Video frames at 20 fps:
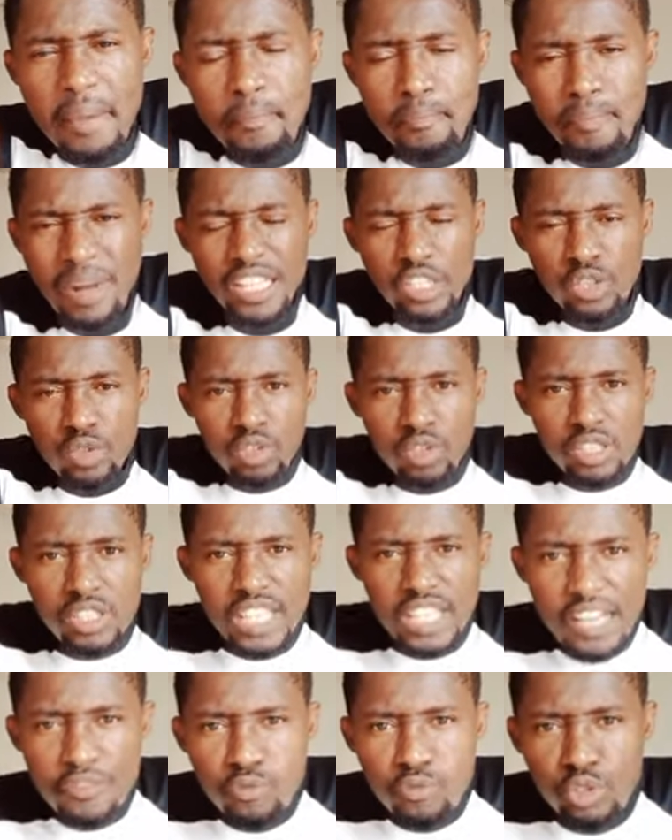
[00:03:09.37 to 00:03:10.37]
Impart
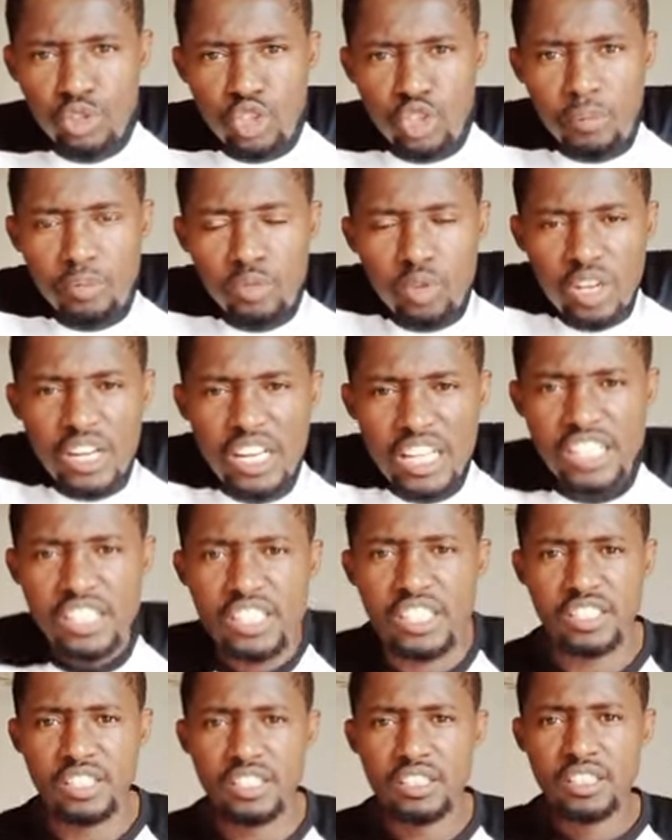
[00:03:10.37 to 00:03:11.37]
yourself with some
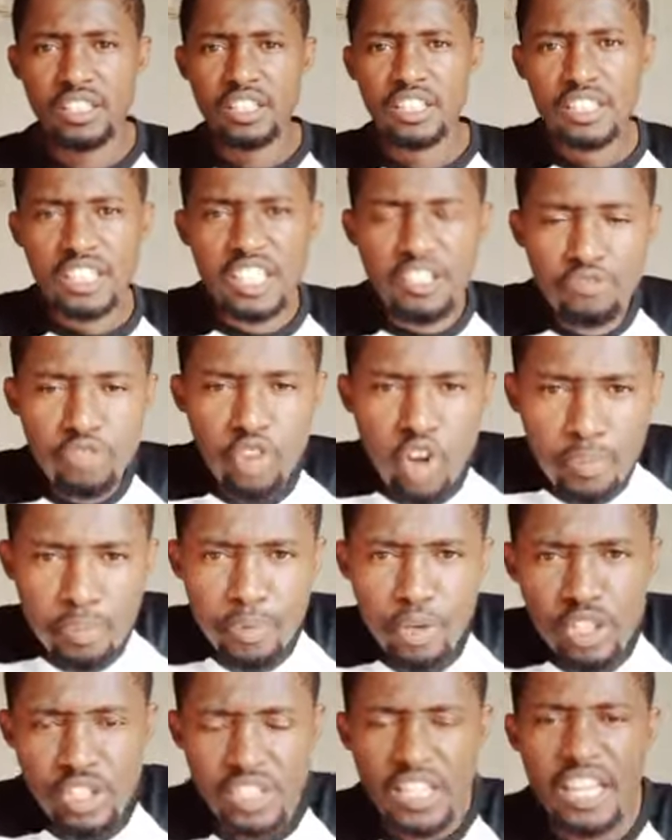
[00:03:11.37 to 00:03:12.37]
knowledge.
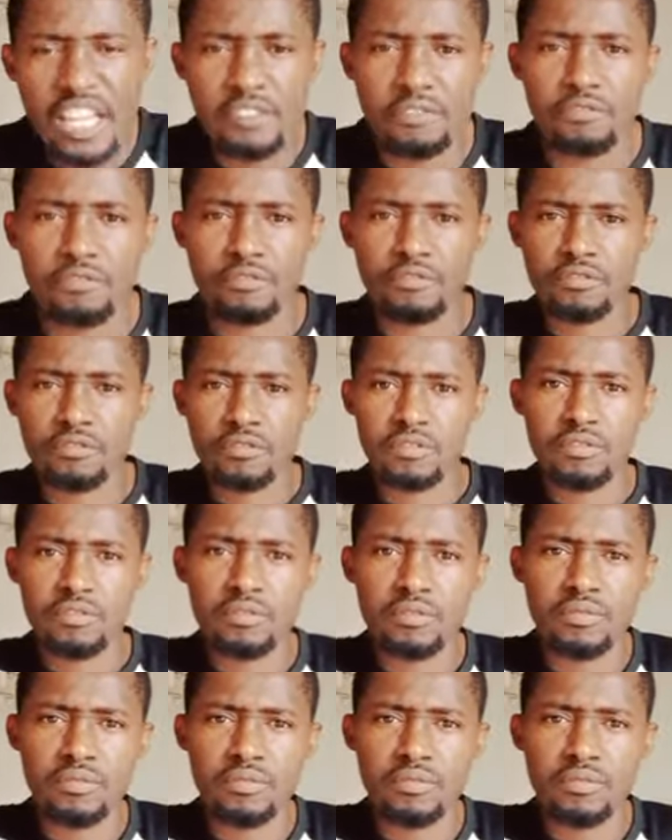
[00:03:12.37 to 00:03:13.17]
Develop yourself.